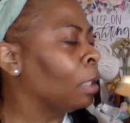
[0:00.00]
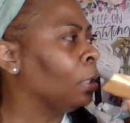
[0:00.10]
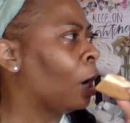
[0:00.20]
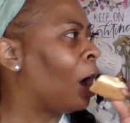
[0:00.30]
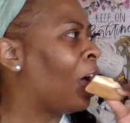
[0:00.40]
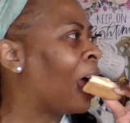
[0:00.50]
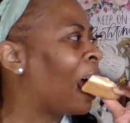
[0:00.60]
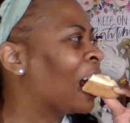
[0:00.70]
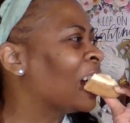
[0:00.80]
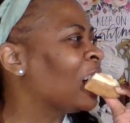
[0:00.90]
Y'all,
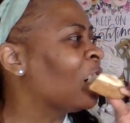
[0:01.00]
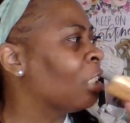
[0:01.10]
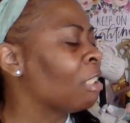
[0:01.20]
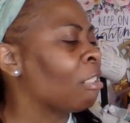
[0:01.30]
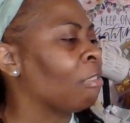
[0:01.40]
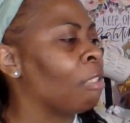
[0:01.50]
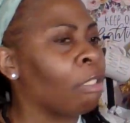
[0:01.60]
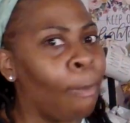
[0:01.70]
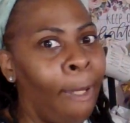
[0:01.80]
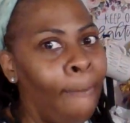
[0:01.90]
your girl got to take
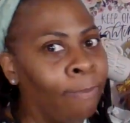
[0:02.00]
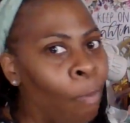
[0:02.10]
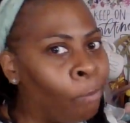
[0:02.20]
another bite.